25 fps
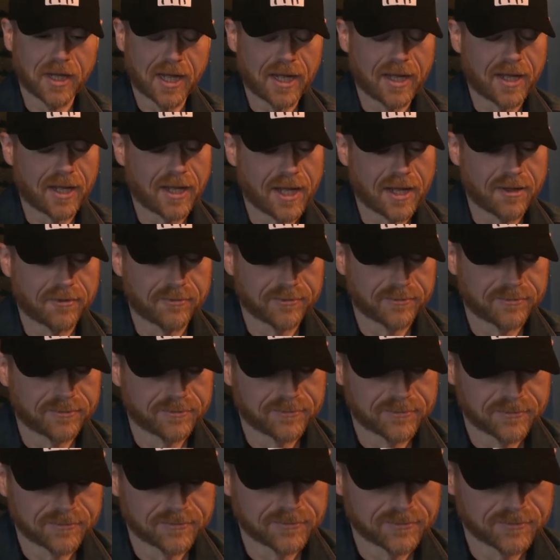I, have
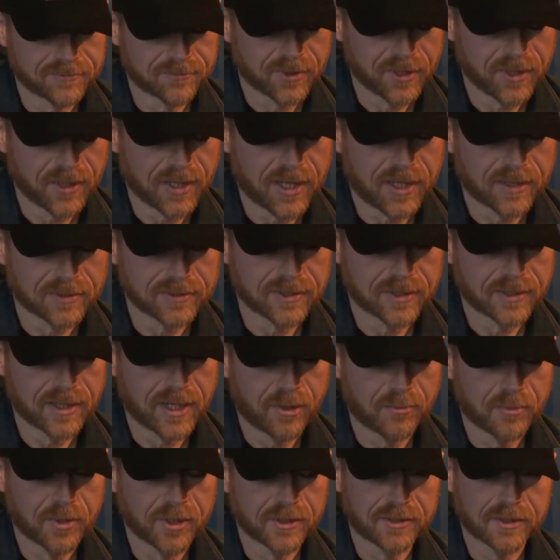realized that
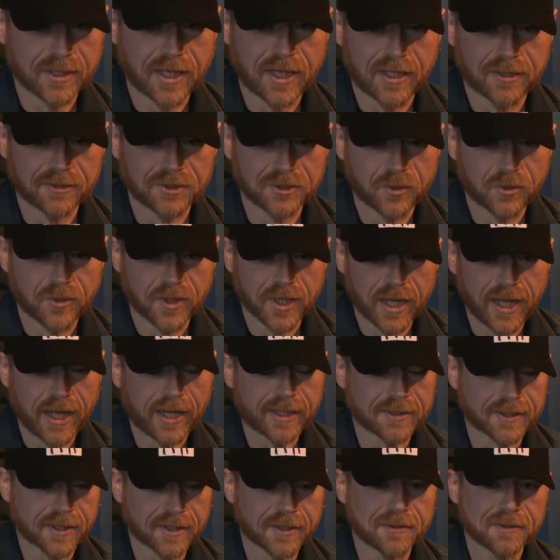how much I enjoy
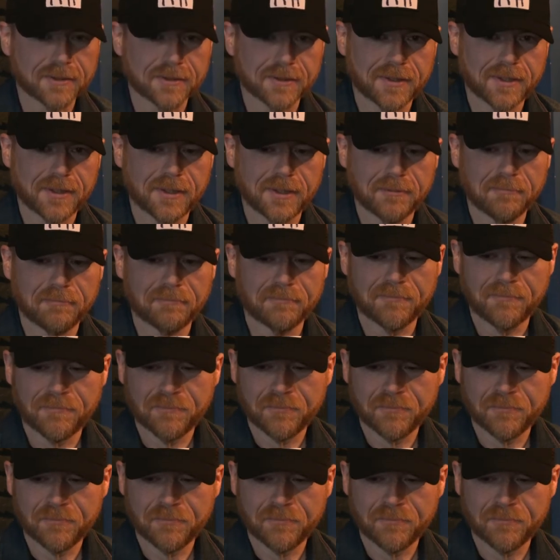acting. Um,